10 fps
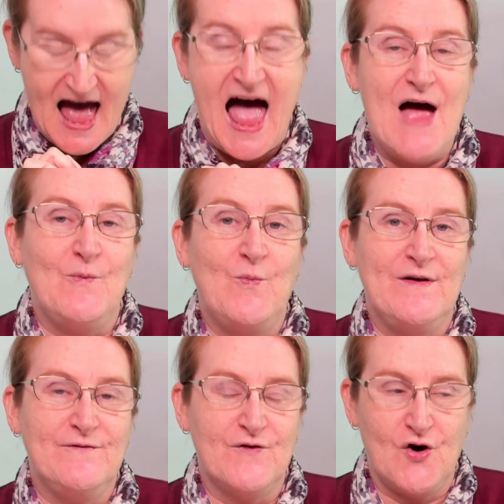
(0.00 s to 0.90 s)
and
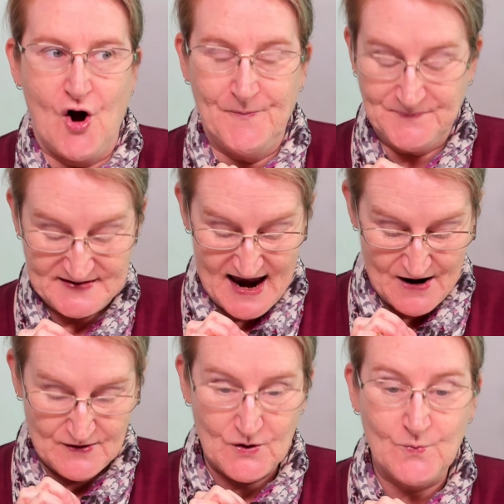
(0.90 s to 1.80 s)
we've got
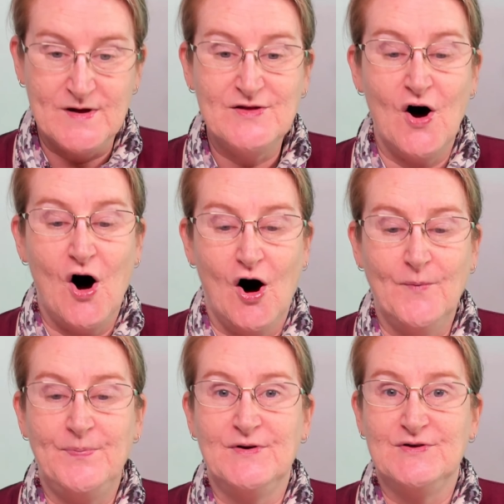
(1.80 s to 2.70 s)
Tarrant with
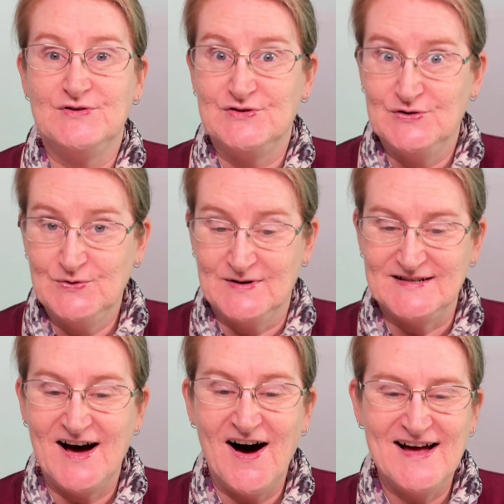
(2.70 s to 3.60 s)
Hop to It.
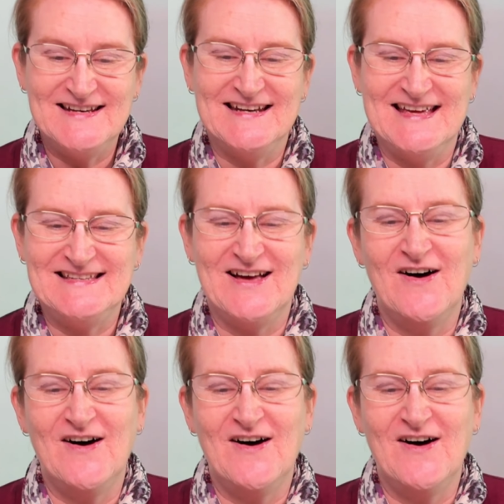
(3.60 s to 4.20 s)
Hi Denise.